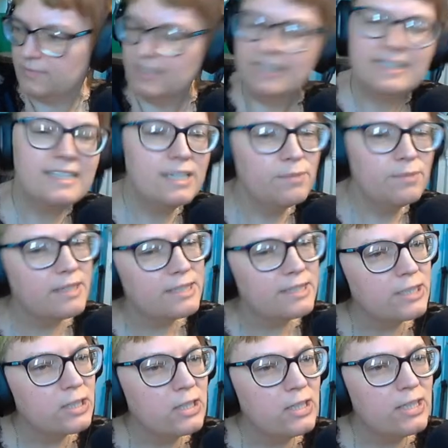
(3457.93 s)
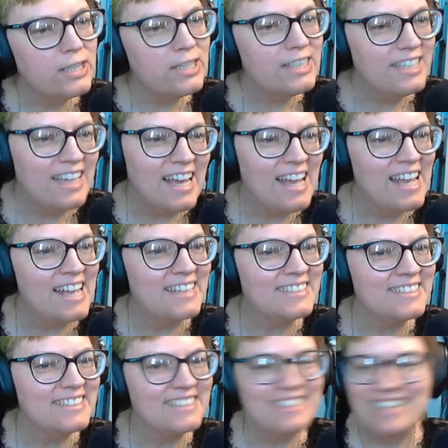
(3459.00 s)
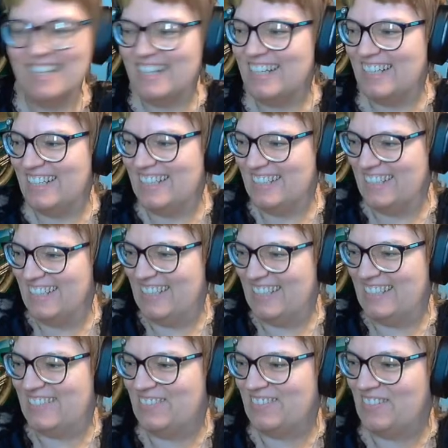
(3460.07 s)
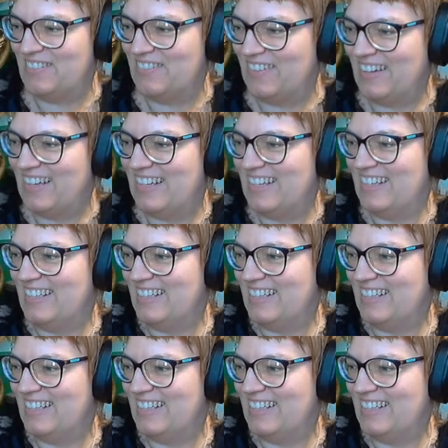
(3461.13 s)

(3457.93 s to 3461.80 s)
Isn't it mystical? Yes. That's what we want.